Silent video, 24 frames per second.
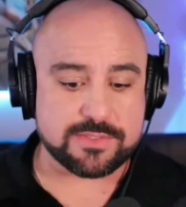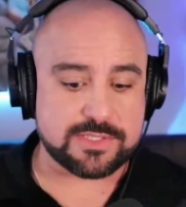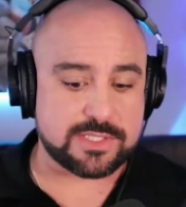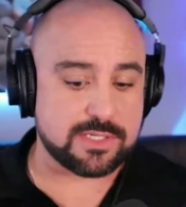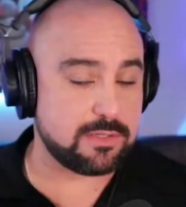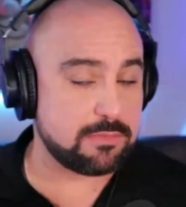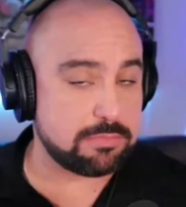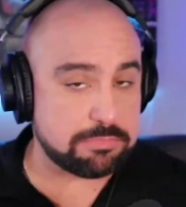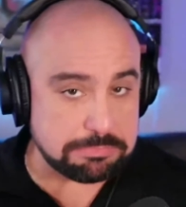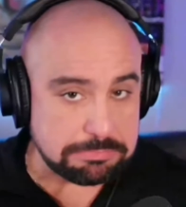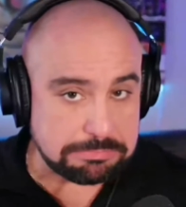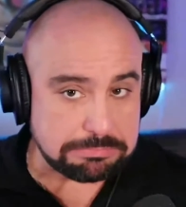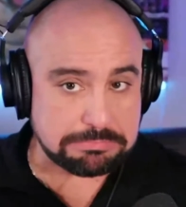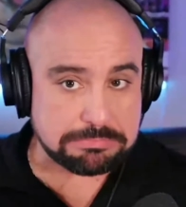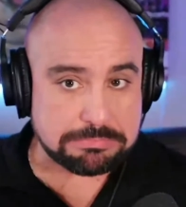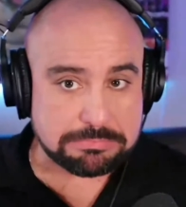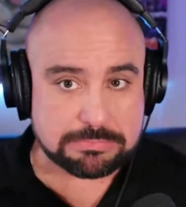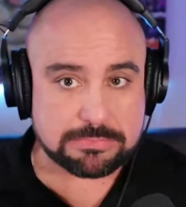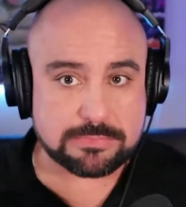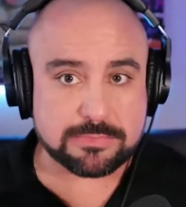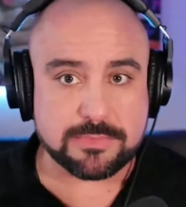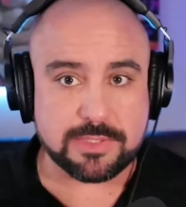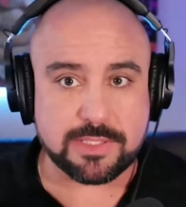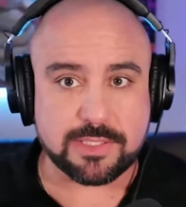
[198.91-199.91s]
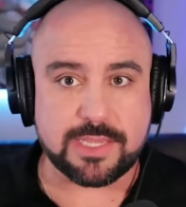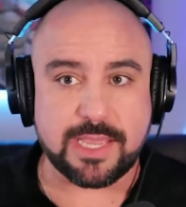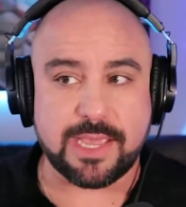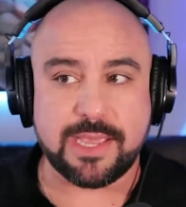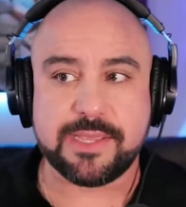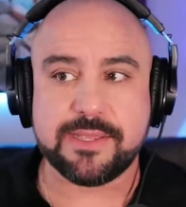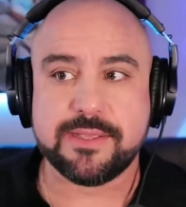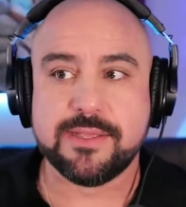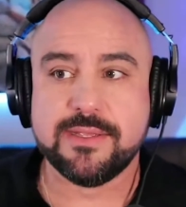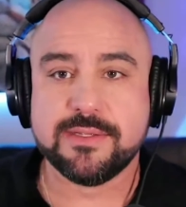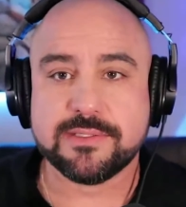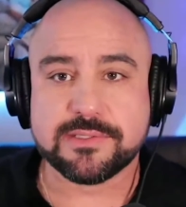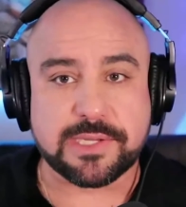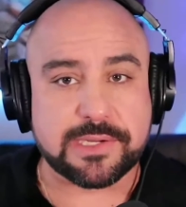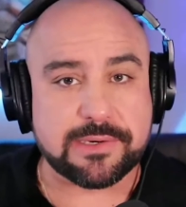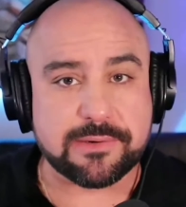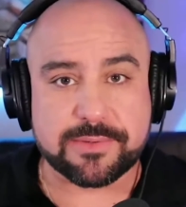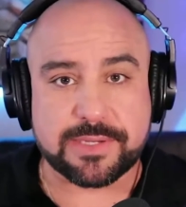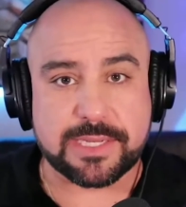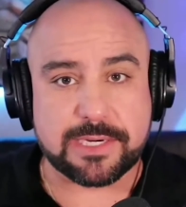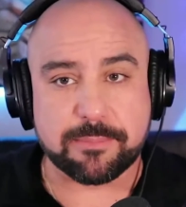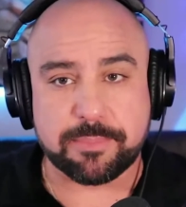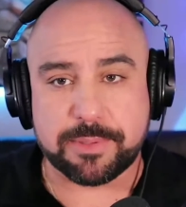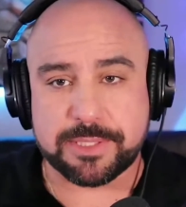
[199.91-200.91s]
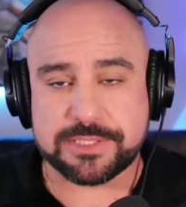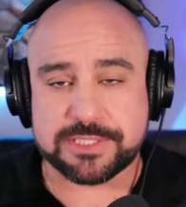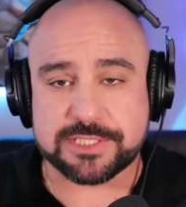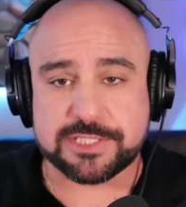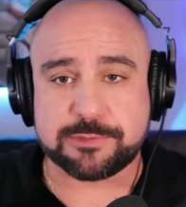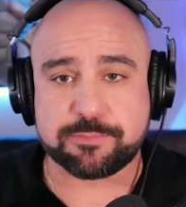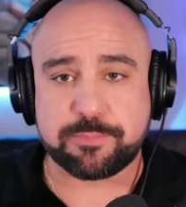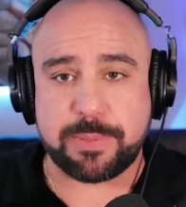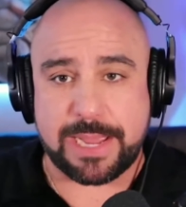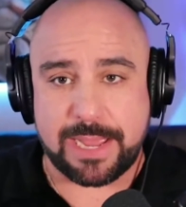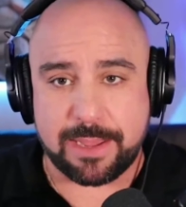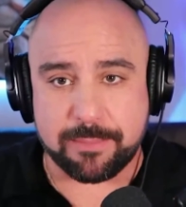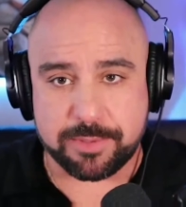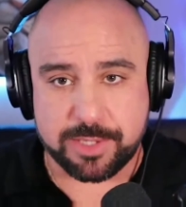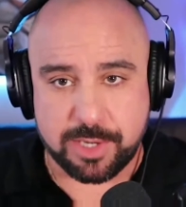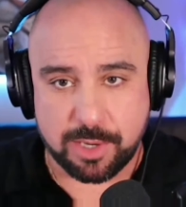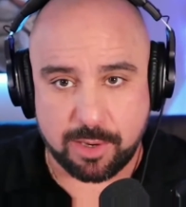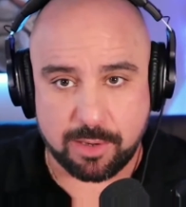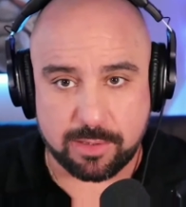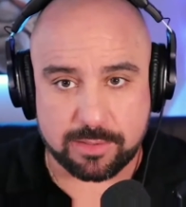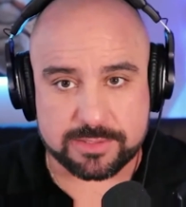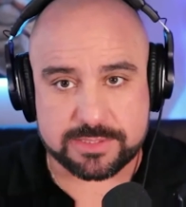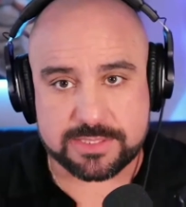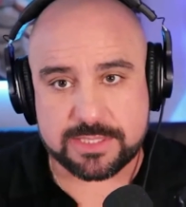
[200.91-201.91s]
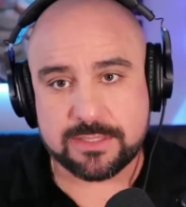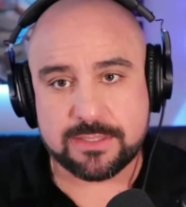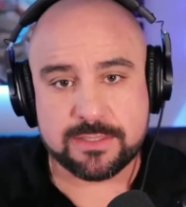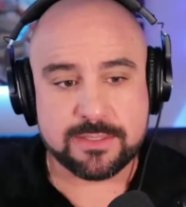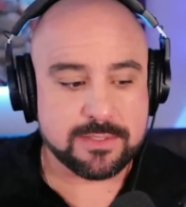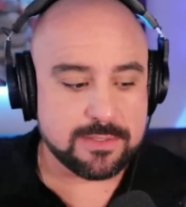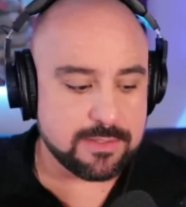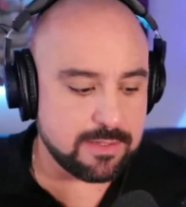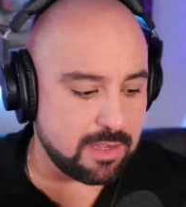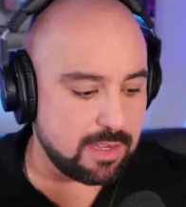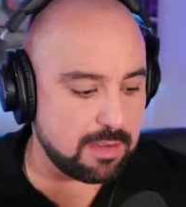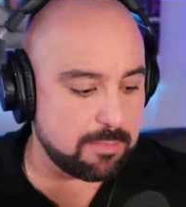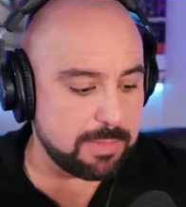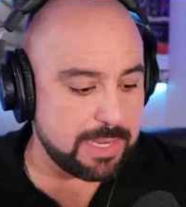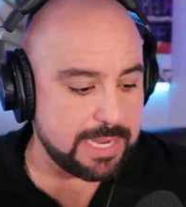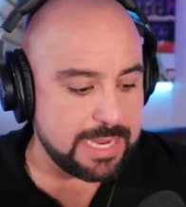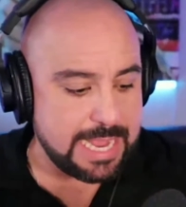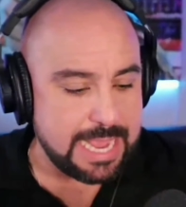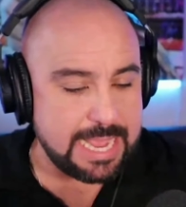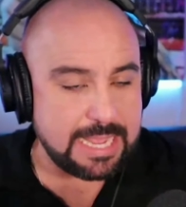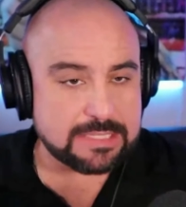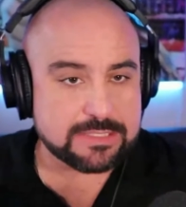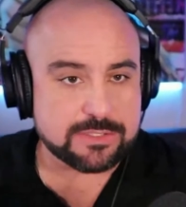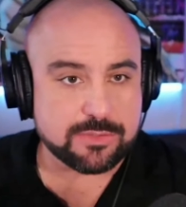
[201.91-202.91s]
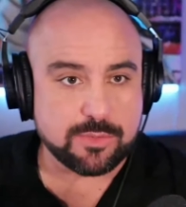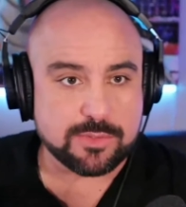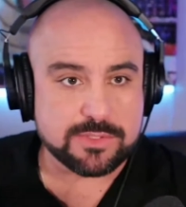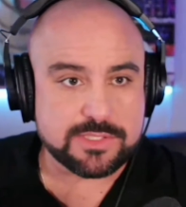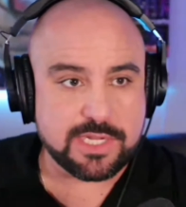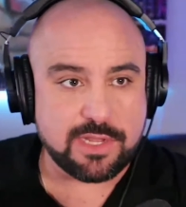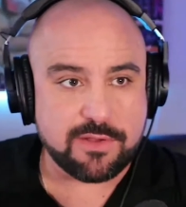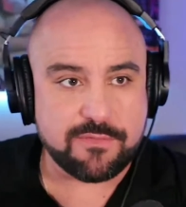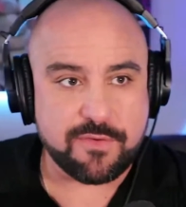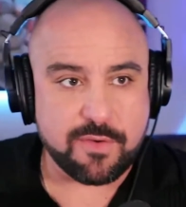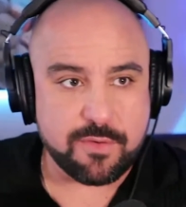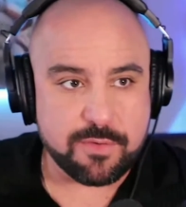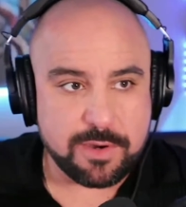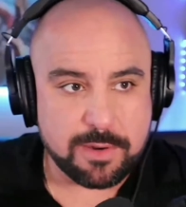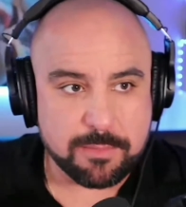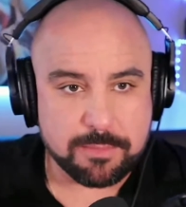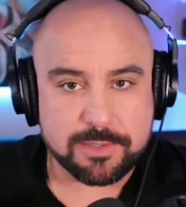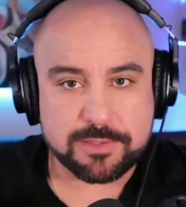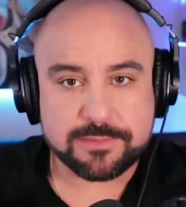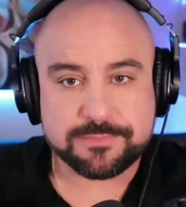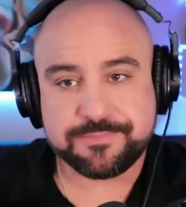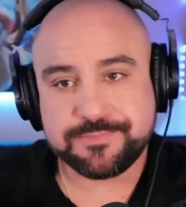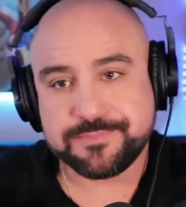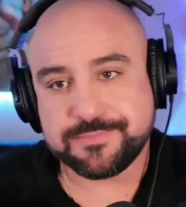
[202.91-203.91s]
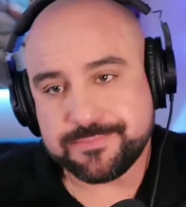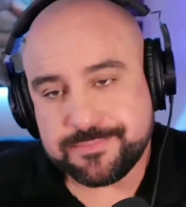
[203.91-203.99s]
So okay, so I don't get a bunch of spam calls on my actual cell phone number.